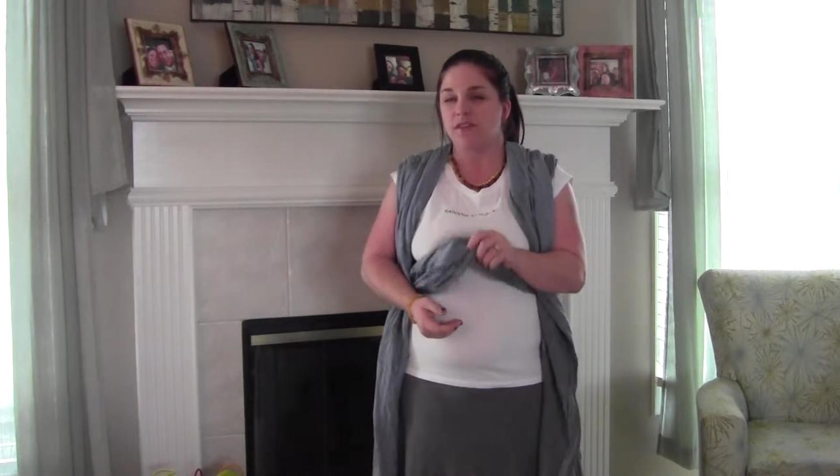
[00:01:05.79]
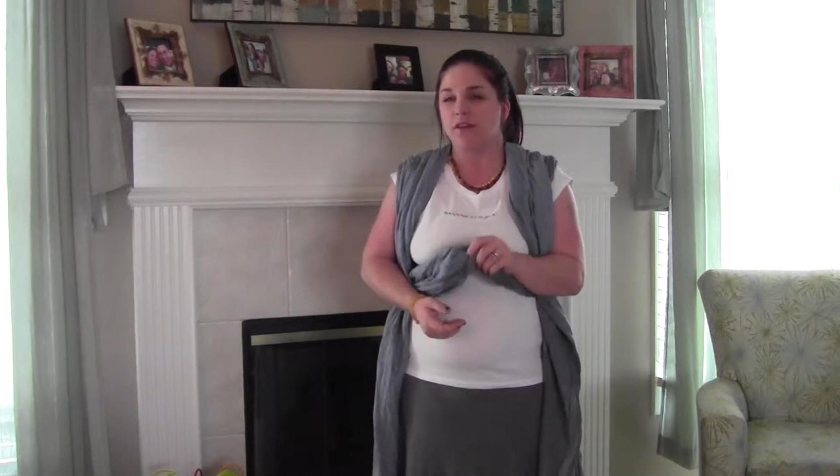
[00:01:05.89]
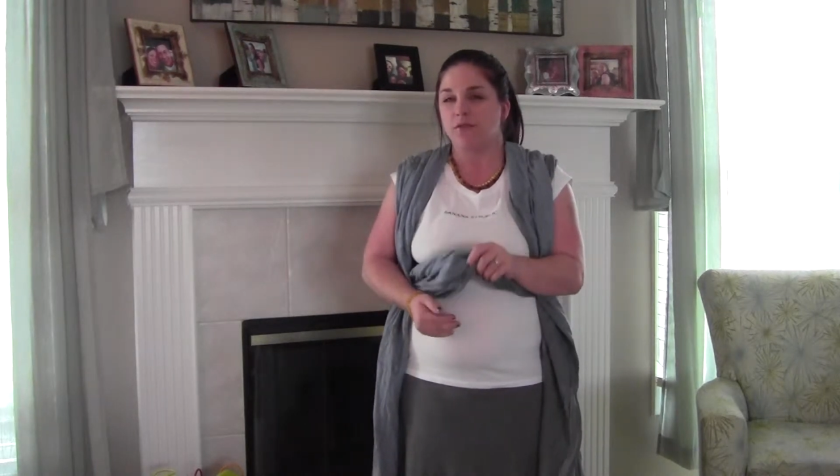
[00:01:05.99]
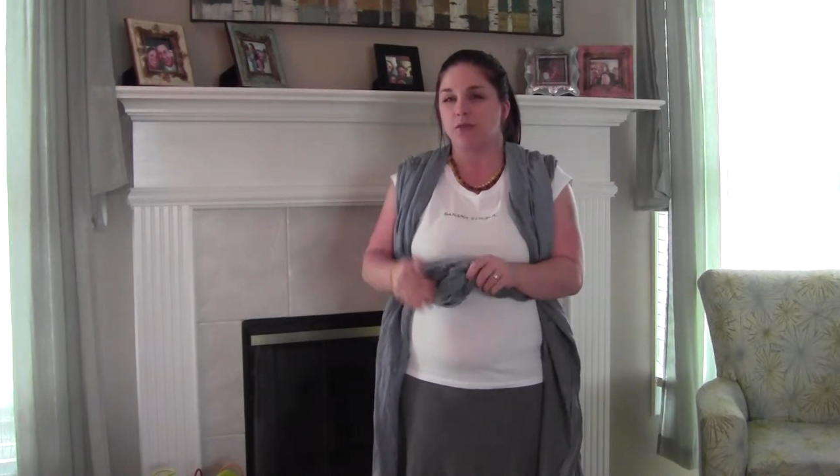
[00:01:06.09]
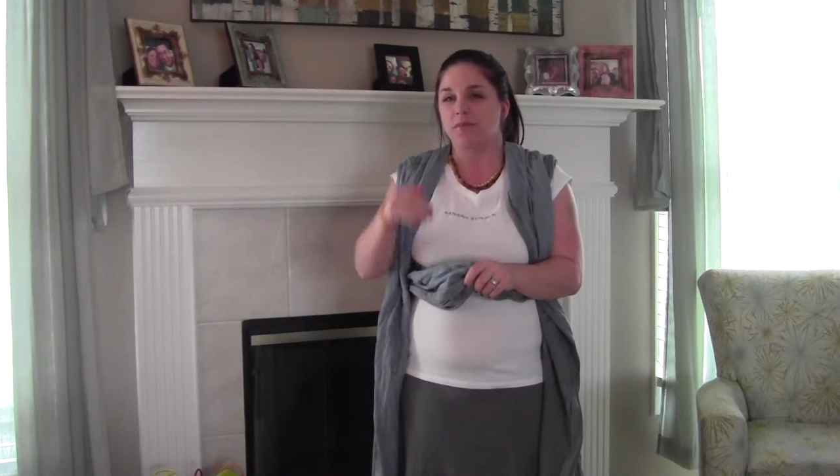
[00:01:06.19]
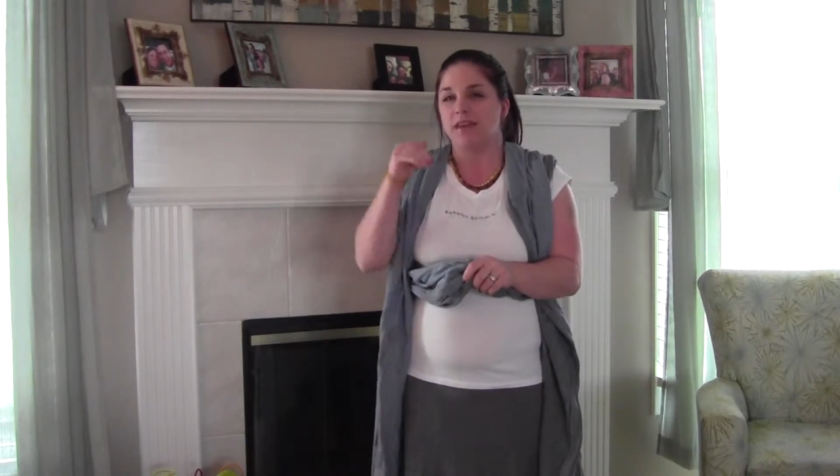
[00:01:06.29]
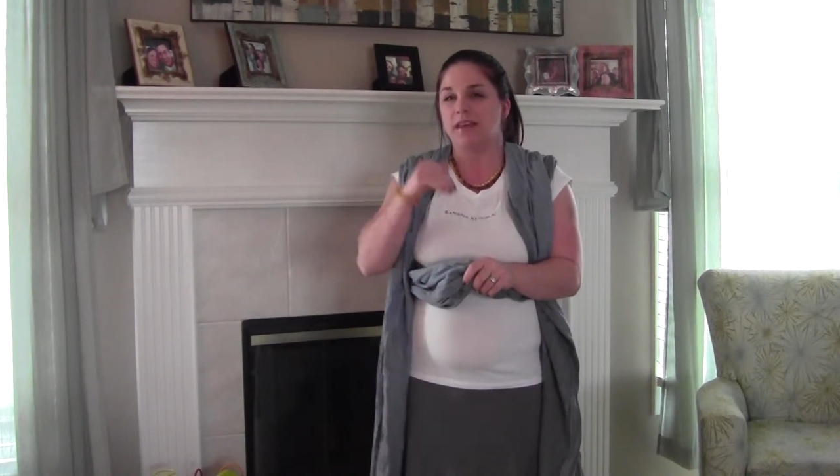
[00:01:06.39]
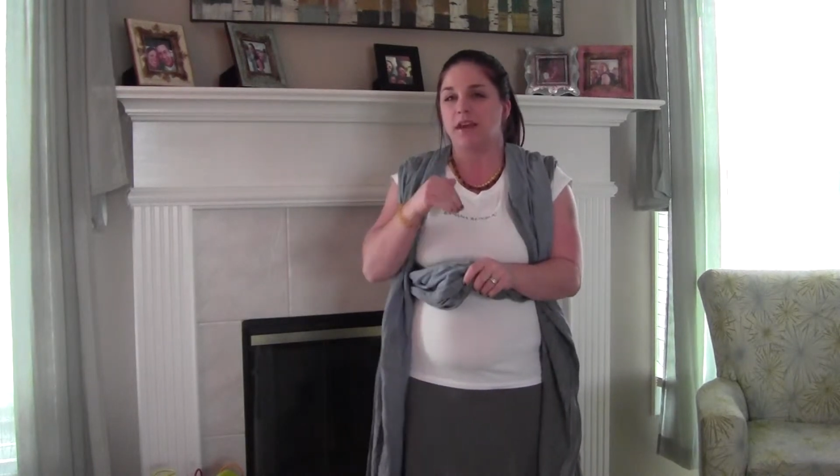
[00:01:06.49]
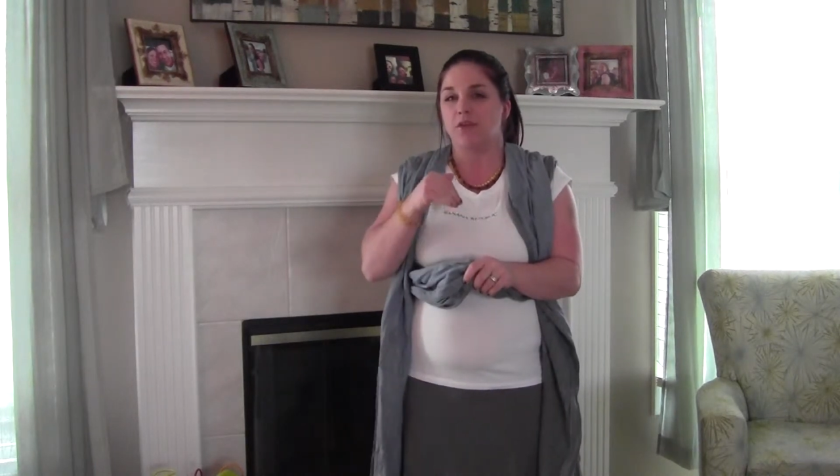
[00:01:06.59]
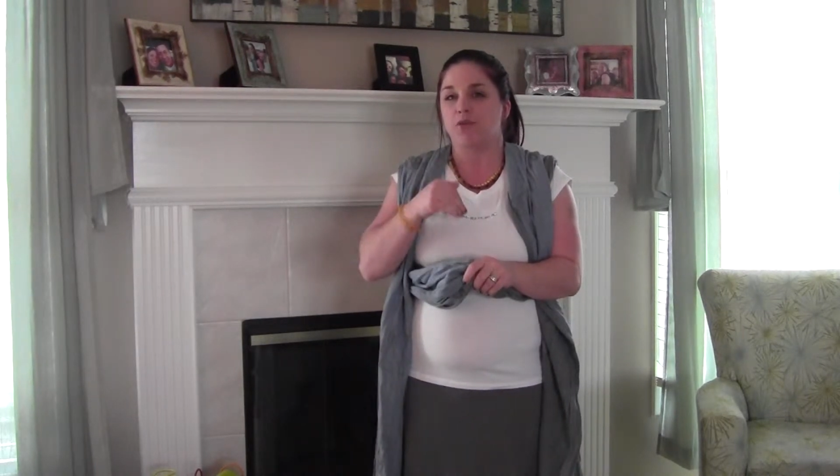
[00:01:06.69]
enough room to
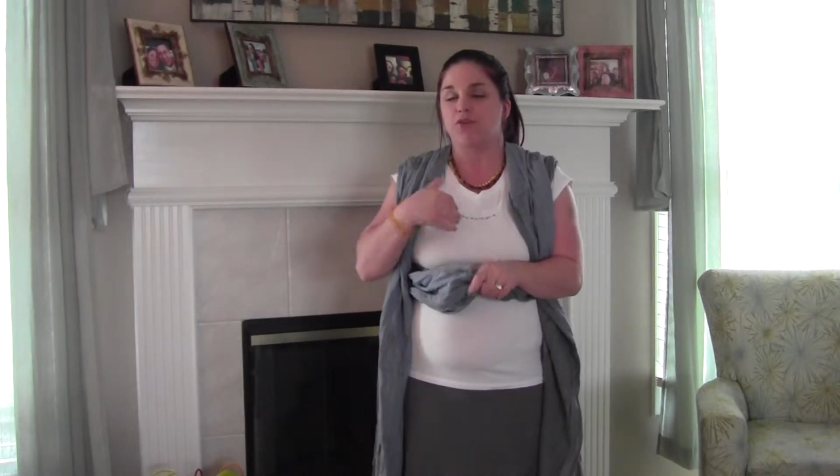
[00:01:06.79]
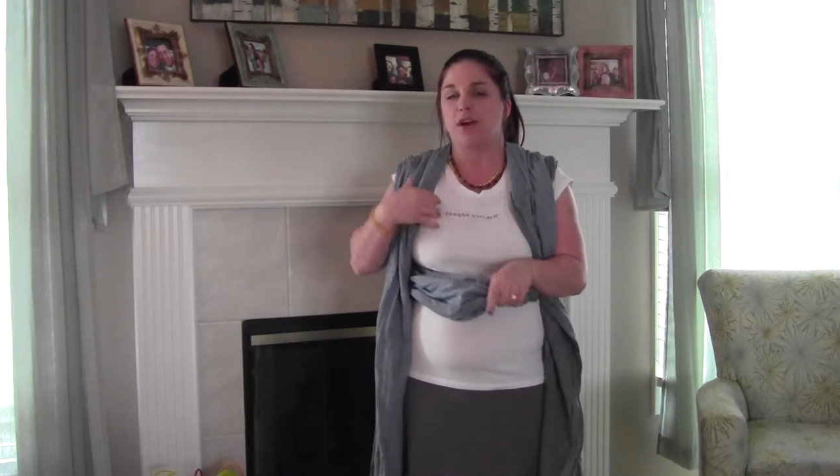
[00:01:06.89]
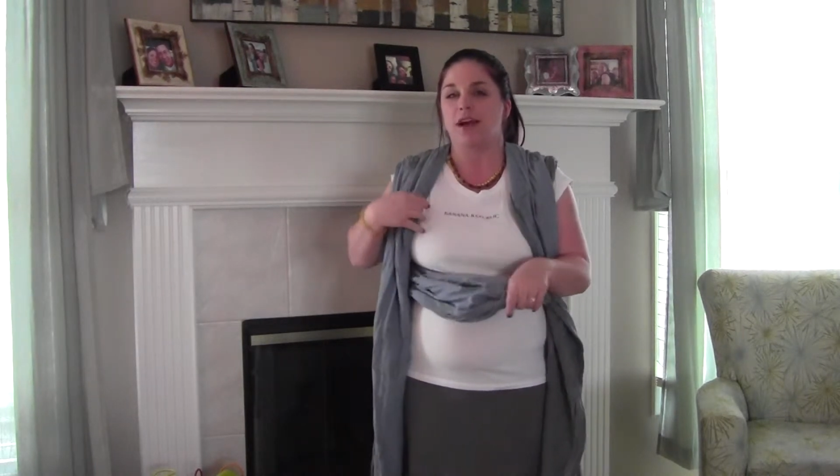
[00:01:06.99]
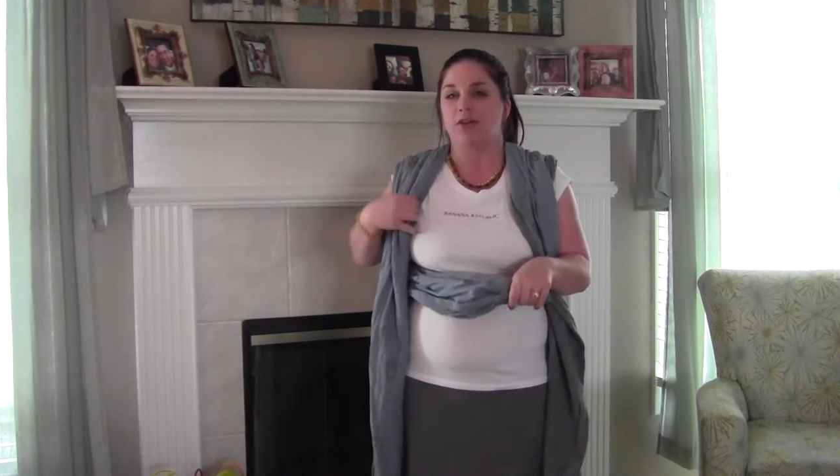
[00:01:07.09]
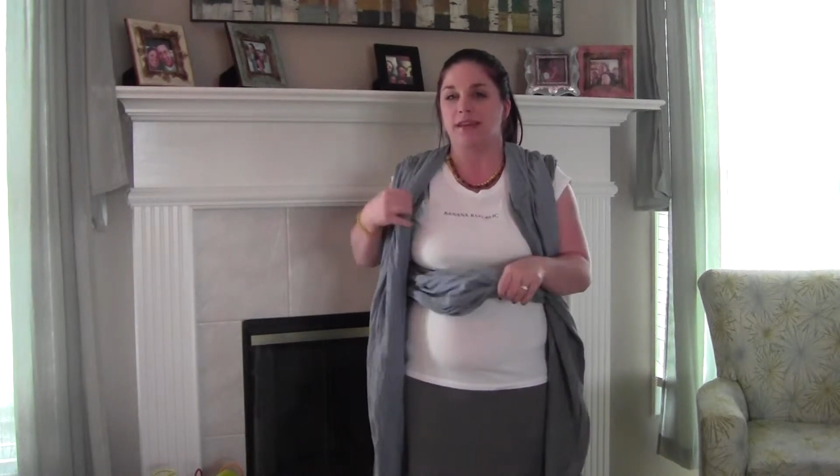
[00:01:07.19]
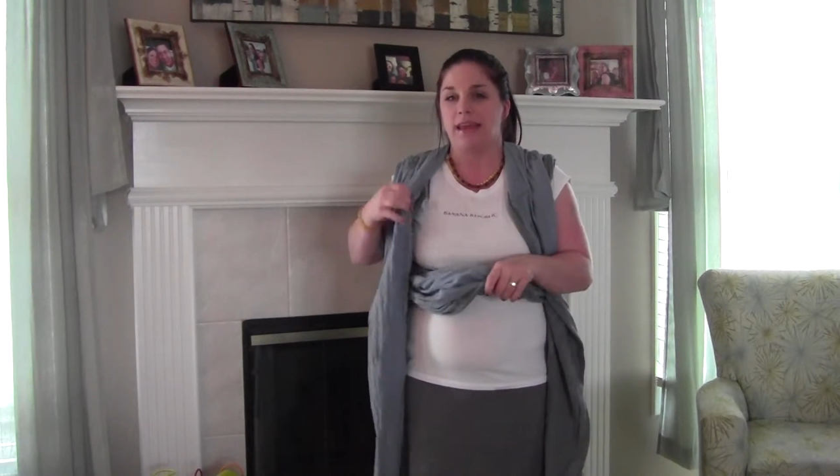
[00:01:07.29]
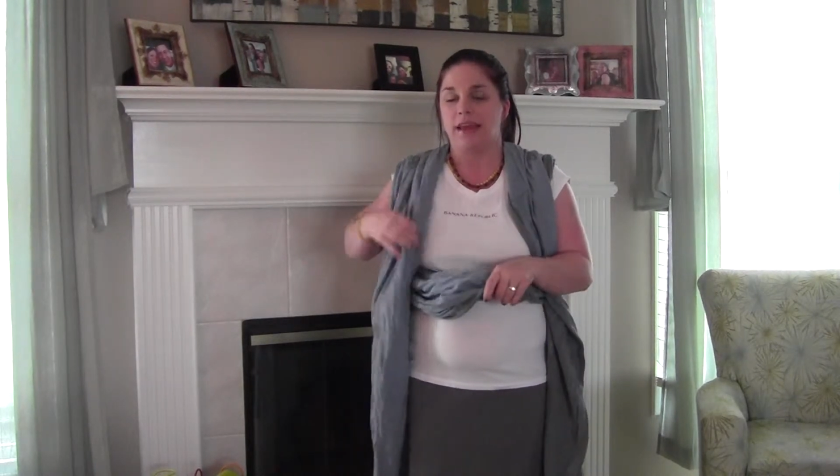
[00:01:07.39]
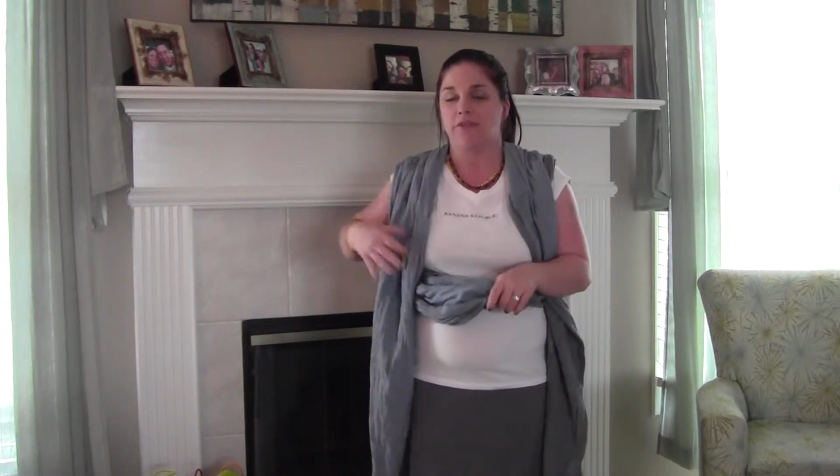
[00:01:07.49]
get your child in.